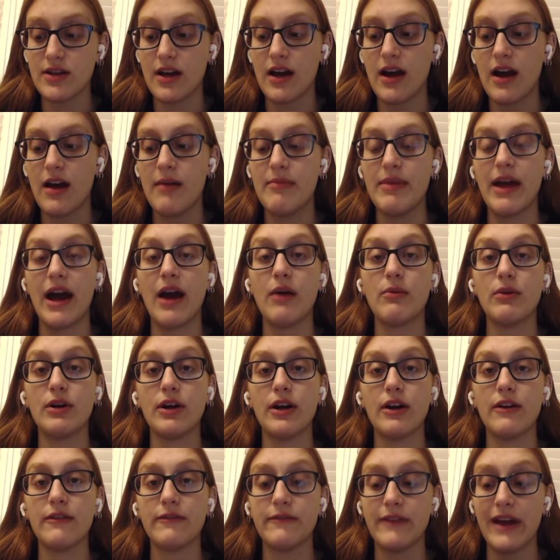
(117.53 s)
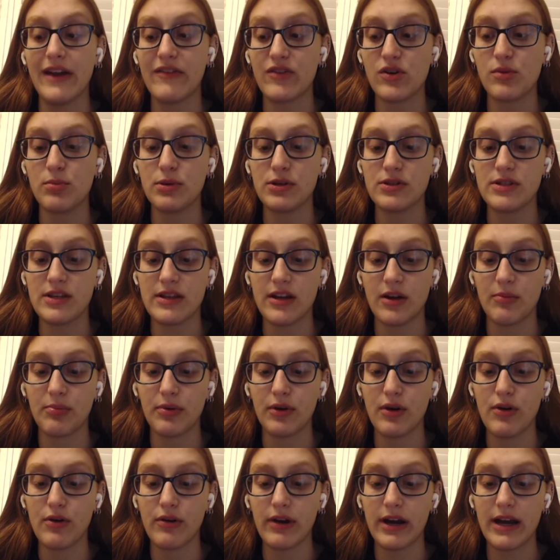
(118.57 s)
that were favorable to their
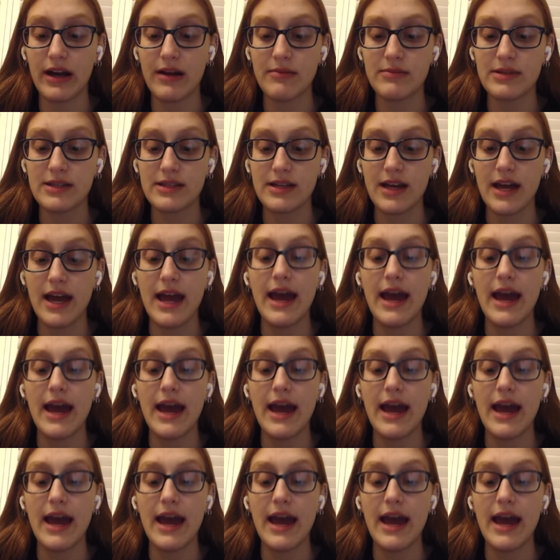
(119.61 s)
programs,